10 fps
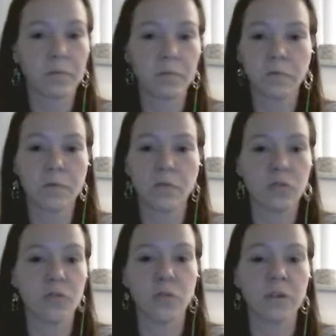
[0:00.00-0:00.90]
she
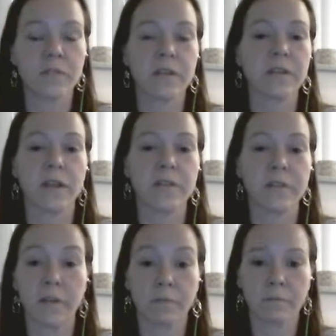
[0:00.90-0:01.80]
wouldn't listen to anything I
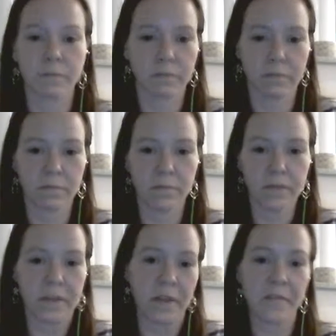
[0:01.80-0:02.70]
said.
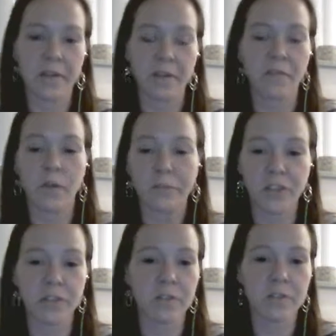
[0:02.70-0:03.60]
If it didn't involve
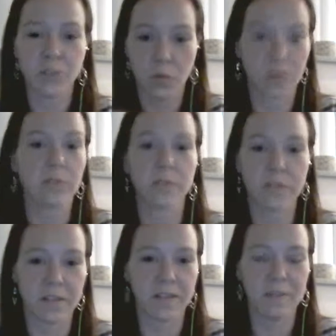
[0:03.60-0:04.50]
Jesus, she wouldn't
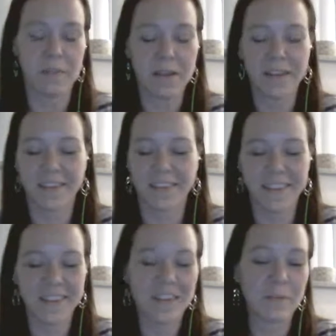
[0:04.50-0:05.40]
listen to me
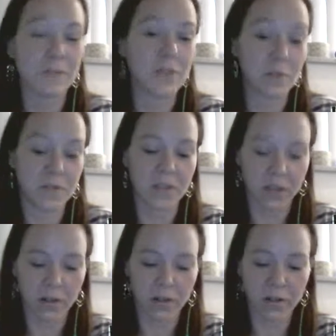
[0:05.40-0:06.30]
when she was
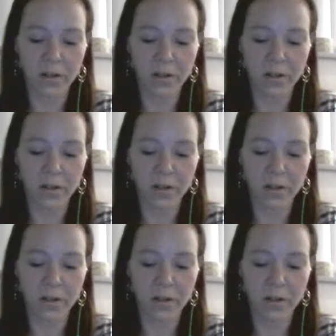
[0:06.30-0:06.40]
younger.